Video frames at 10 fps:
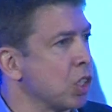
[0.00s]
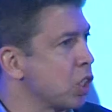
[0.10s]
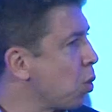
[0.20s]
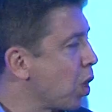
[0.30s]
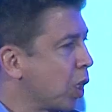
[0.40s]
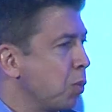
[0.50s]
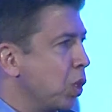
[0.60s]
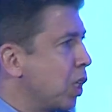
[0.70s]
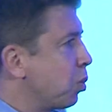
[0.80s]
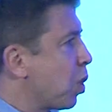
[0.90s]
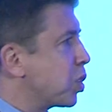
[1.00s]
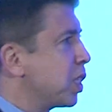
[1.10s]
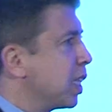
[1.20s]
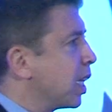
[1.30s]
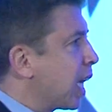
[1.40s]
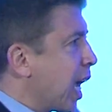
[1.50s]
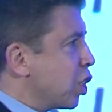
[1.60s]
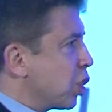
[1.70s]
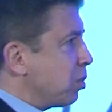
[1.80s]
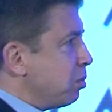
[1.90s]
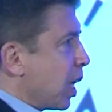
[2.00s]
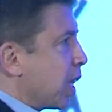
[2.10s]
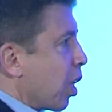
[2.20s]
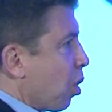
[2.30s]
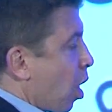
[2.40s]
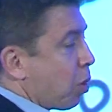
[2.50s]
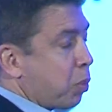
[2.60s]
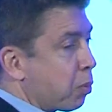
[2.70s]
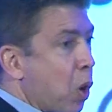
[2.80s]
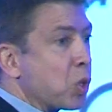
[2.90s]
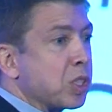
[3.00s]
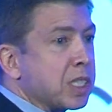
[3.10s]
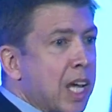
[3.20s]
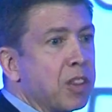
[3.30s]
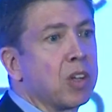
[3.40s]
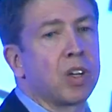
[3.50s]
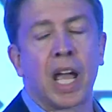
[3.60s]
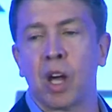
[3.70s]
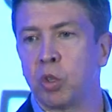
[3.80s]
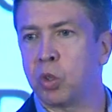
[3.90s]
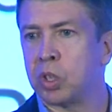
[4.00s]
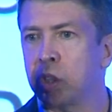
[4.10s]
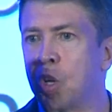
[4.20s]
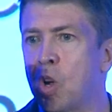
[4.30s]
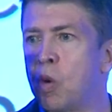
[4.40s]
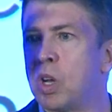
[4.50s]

So our community rose to the occasion, and there are proposals out there now. You can go